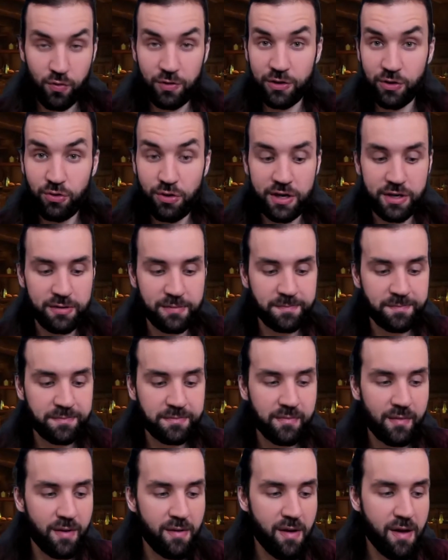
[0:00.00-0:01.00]
you will do it,
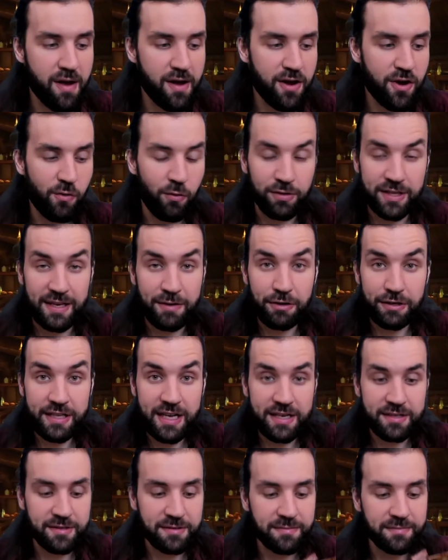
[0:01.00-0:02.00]
whatever
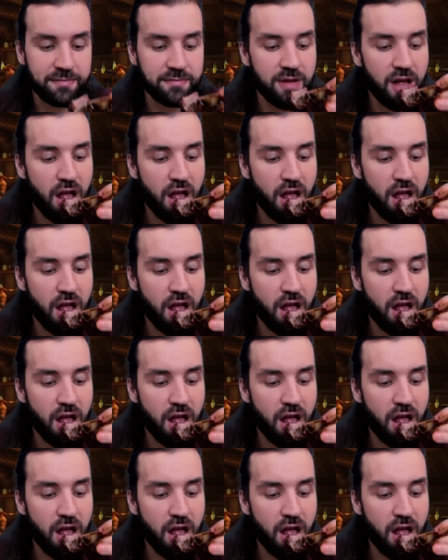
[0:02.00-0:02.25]
it is.